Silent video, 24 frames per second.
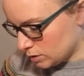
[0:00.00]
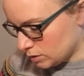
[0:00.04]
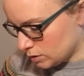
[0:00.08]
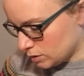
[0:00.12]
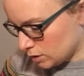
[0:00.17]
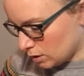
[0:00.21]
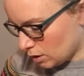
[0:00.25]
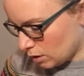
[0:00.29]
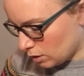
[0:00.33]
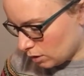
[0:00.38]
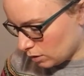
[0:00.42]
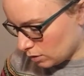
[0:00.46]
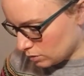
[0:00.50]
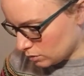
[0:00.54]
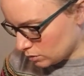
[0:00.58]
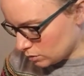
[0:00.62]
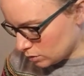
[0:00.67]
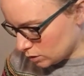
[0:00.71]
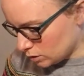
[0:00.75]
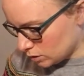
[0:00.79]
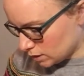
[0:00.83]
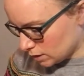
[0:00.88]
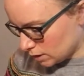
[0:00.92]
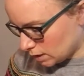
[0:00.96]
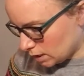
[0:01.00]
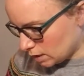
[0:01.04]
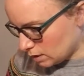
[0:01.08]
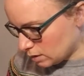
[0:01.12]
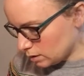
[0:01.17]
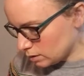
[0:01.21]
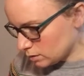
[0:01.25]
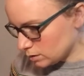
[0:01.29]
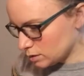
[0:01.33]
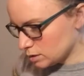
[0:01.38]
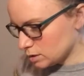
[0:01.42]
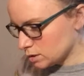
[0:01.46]
So you just get
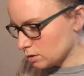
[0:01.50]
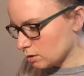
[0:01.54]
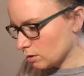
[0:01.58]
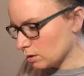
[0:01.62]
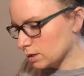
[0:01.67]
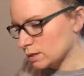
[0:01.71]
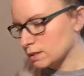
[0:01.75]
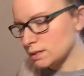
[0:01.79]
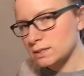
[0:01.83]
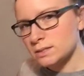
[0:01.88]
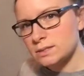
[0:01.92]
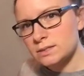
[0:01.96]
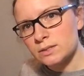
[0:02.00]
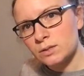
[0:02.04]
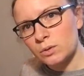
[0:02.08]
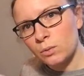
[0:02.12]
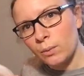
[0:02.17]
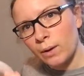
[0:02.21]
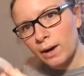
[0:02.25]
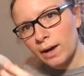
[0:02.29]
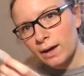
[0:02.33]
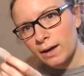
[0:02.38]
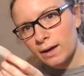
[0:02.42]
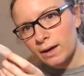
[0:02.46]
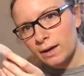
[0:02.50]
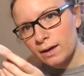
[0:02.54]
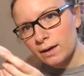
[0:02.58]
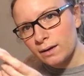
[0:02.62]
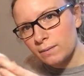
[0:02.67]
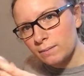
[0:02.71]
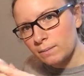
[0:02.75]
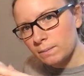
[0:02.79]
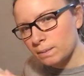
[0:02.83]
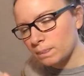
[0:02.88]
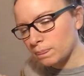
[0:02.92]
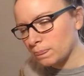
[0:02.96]
another tiny square
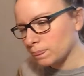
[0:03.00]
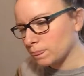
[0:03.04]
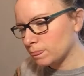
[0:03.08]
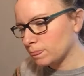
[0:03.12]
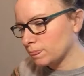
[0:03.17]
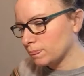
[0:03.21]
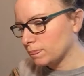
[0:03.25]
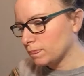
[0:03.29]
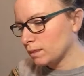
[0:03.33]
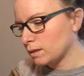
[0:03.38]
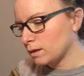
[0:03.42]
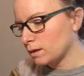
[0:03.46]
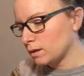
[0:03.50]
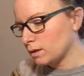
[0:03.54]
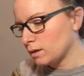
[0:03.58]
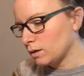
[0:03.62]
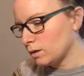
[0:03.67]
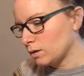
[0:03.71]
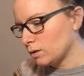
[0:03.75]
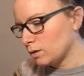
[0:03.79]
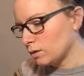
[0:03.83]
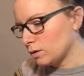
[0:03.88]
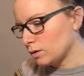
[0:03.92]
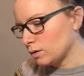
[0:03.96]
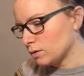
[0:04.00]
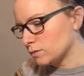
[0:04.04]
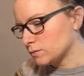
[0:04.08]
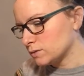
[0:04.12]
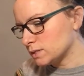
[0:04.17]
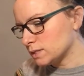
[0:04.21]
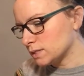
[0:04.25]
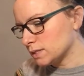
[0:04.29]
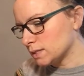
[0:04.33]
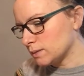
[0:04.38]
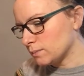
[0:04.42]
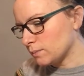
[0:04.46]
of
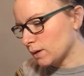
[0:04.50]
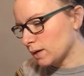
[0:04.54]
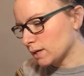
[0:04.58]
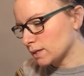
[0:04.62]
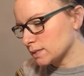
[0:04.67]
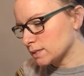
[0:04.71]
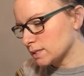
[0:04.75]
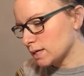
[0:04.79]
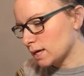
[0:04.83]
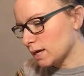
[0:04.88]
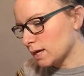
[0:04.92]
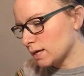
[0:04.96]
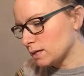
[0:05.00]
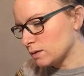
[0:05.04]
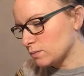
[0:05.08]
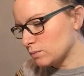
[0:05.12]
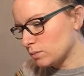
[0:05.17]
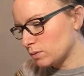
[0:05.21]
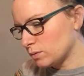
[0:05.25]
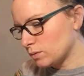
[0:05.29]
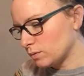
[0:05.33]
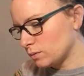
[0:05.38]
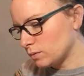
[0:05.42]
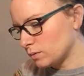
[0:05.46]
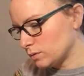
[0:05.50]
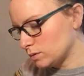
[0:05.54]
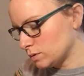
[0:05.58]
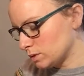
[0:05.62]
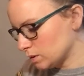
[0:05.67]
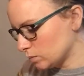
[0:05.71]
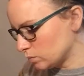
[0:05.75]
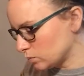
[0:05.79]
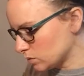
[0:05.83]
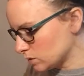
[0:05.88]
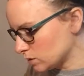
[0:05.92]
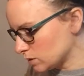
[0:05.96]
sticky back tape,
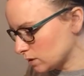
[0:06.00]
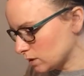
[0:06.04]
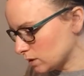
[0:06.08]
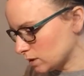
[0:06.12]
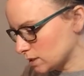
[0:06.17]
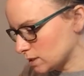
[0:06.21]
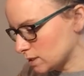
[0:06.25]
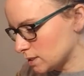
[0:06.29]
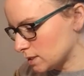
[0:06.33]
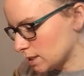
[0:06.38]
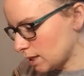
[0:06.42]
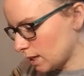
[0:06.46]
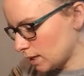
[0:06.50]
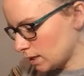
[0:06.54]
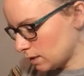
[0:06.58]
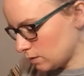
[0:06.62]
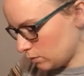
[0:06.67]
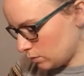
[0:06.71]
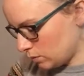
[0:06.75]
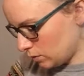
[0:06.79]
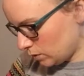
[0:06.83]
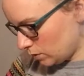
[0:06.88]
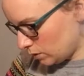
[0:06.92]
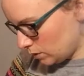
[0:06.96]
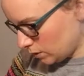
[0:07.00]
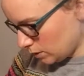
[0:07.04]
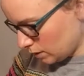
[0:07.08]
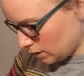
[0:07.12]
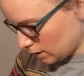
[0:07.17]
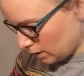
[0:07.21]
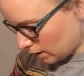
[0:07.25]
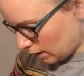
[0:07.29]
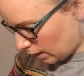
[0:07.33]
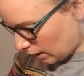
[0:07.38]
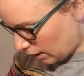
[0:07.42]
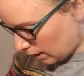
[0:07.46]
double-sided tape,
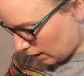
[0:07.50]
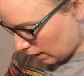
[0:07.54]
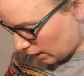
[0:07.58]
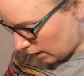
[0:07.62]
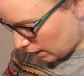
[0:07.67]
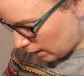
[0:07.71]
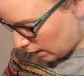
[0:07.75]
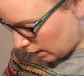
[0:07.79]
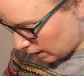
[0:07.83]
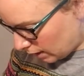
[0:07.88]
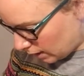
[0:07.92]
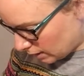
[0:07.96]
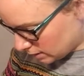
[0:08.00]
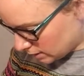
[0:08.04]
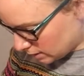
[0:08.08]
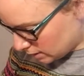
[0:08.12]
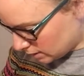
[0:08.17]
and